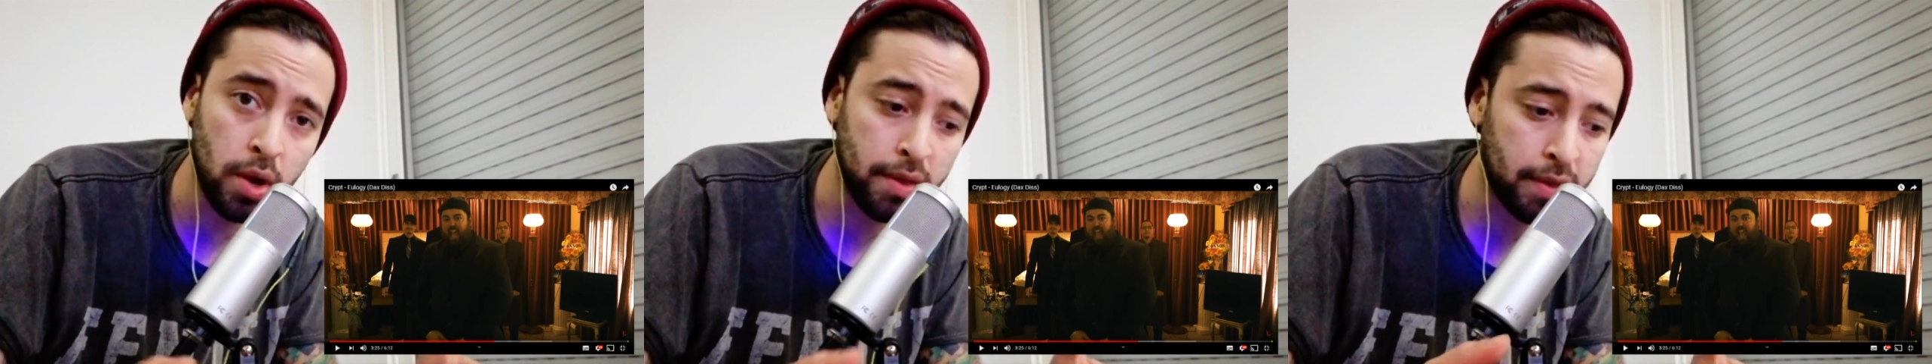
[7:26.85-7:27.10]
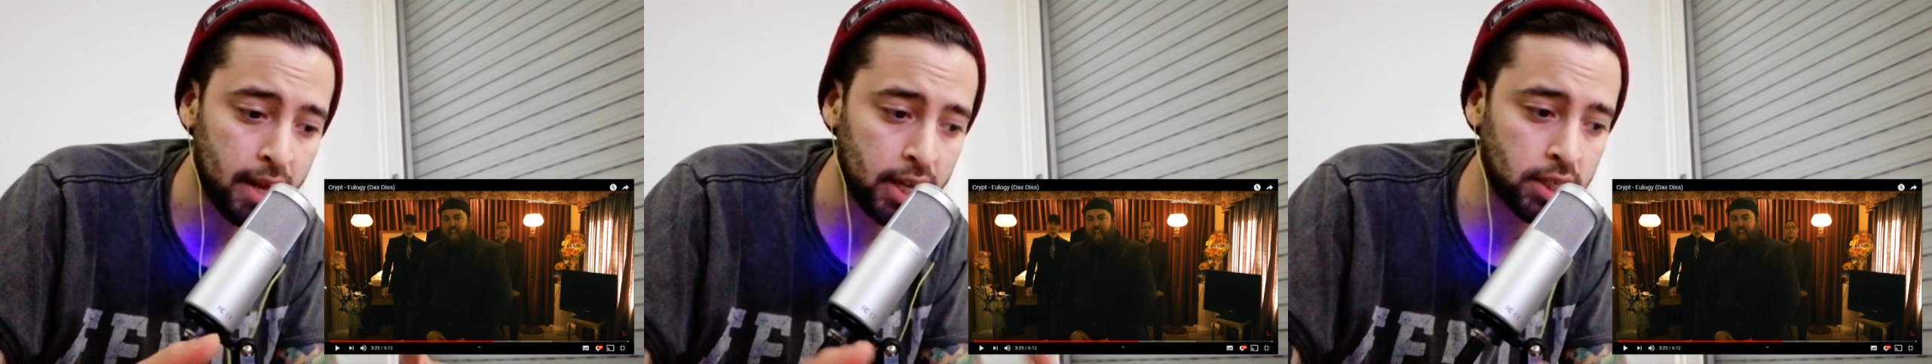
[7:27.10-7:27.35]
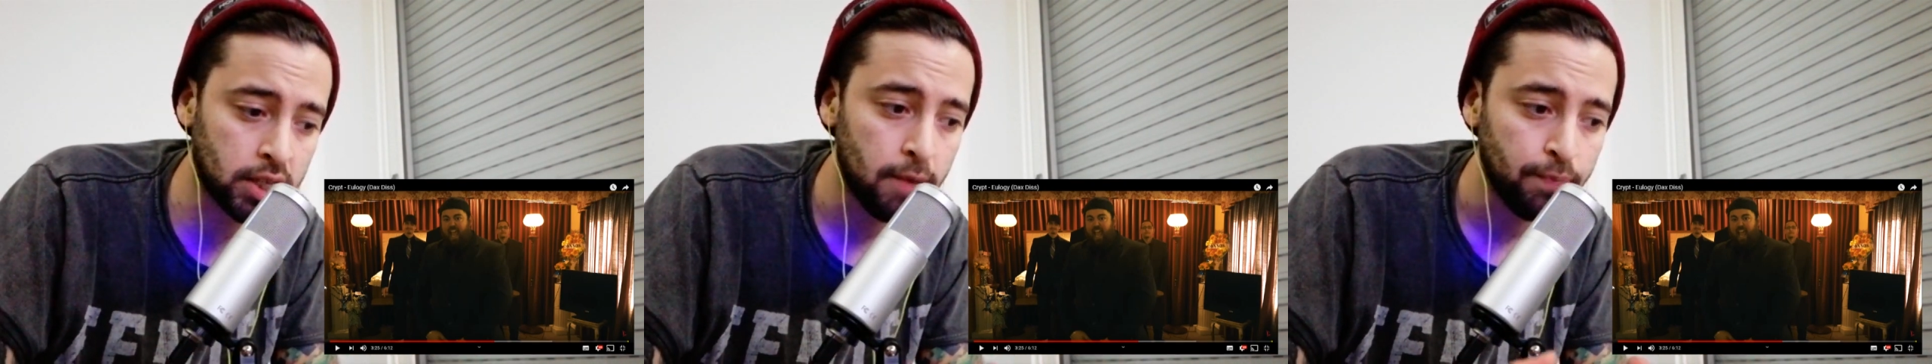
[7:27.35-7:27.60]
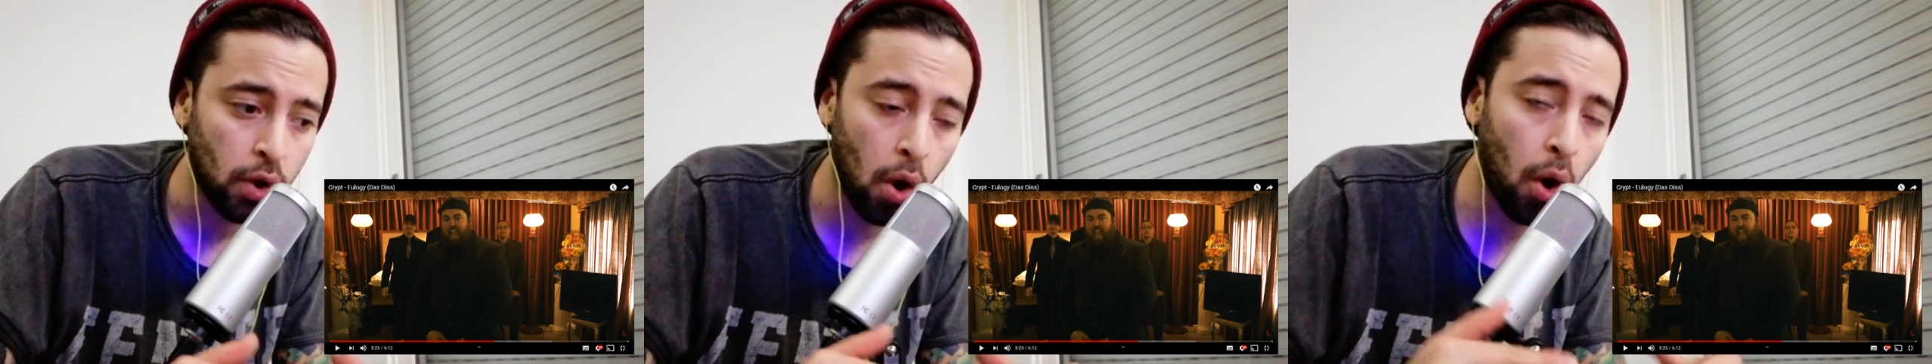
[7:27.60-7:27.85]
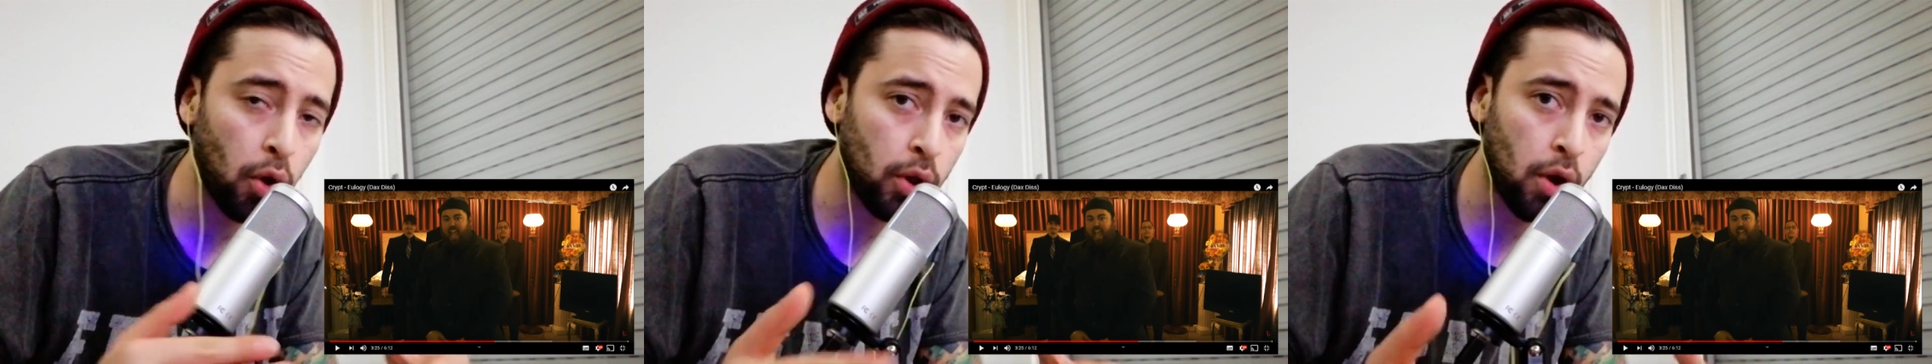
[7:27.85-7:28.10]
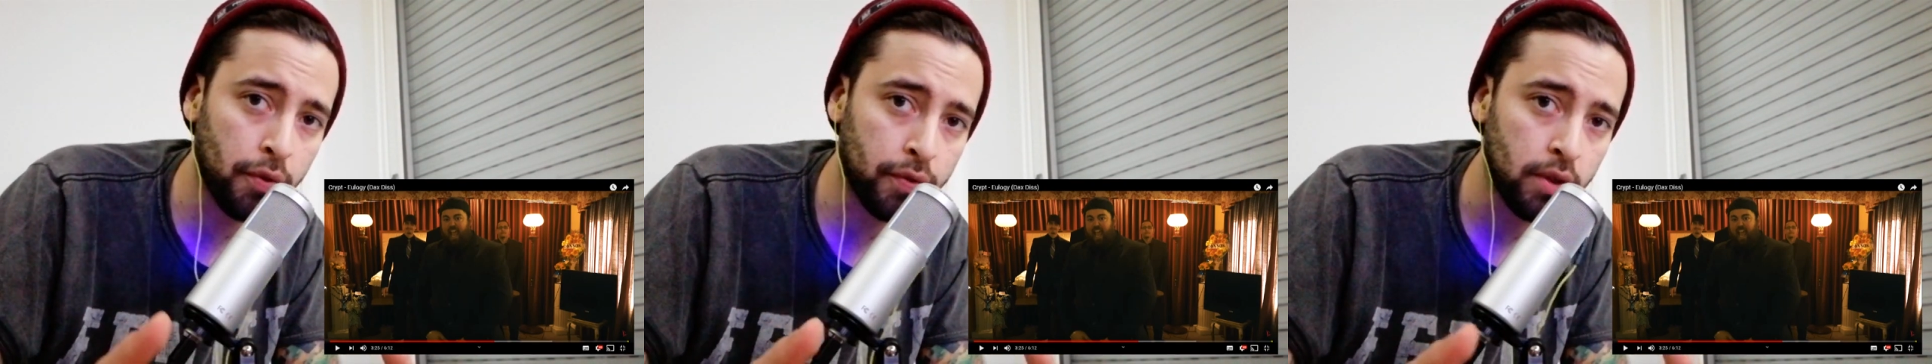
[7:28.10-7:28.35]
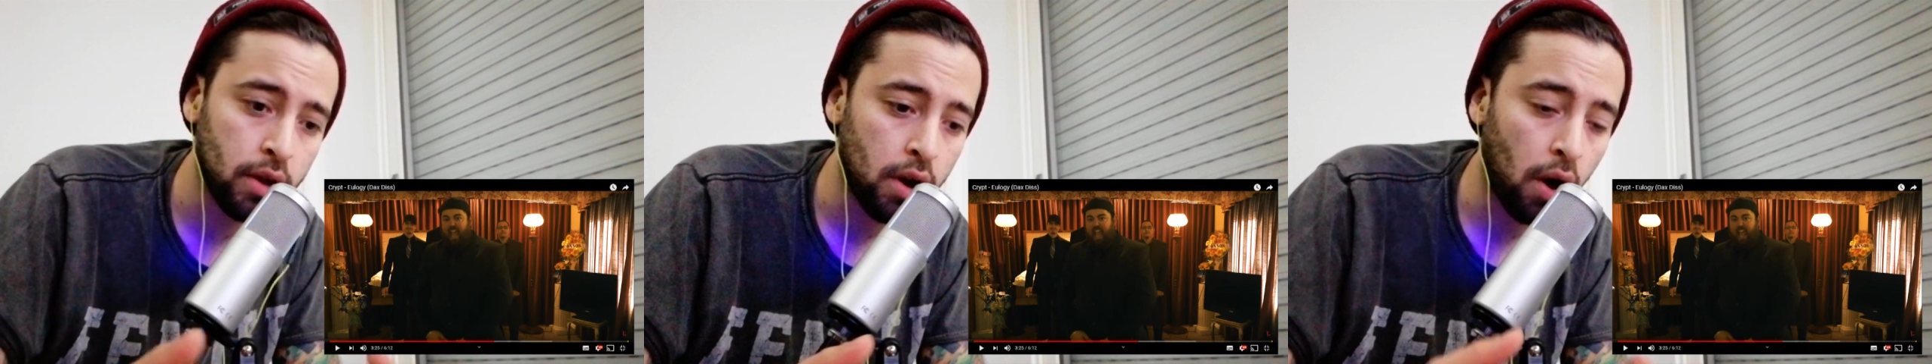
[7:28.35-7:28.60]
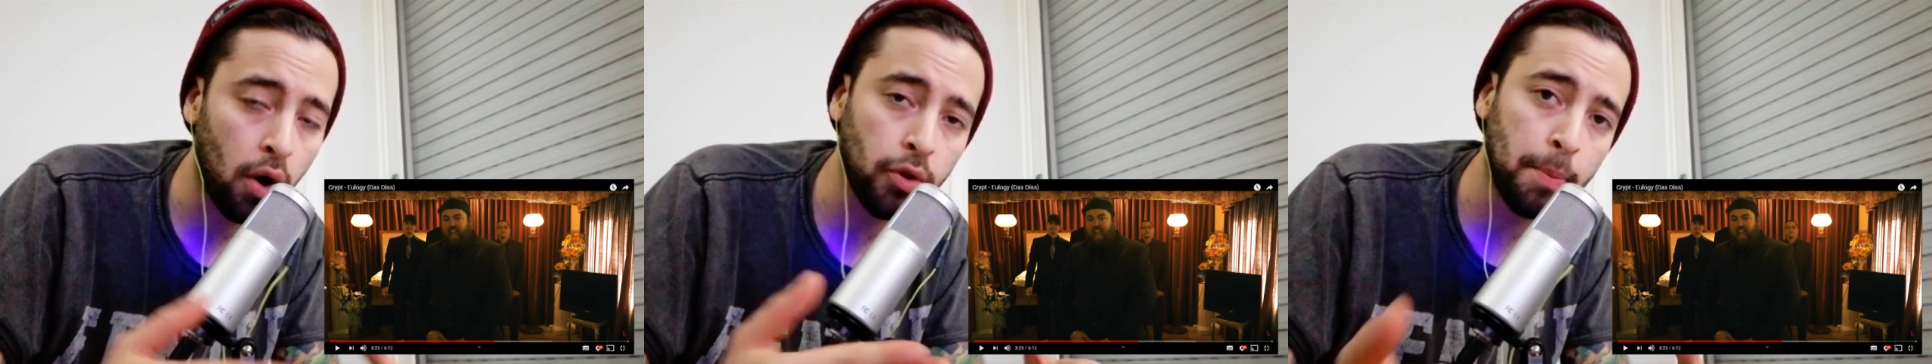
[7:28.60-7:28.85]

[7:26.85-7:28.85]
And thanks all